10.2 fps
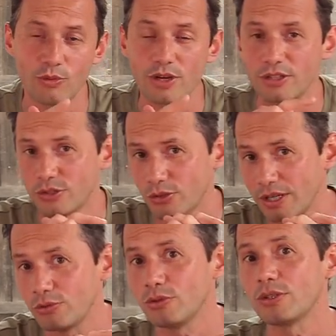We're going to
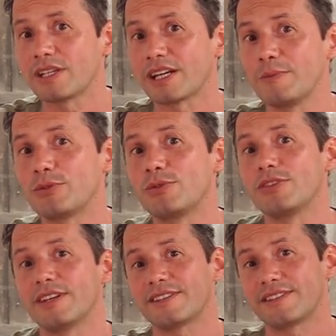try to do the crepe
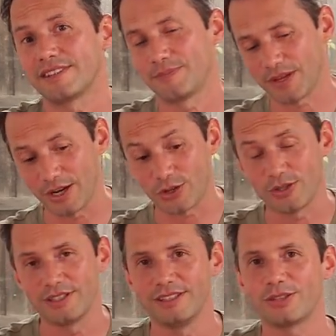Suzette,
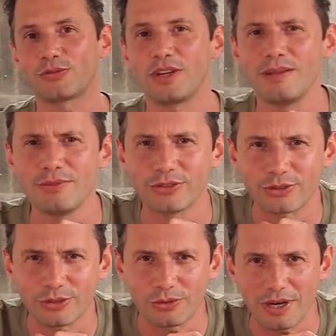actually, and these
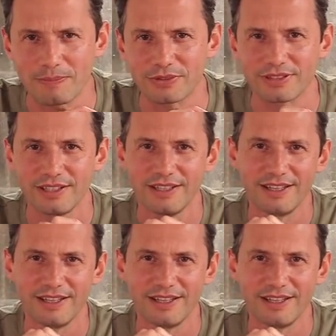famous crepes.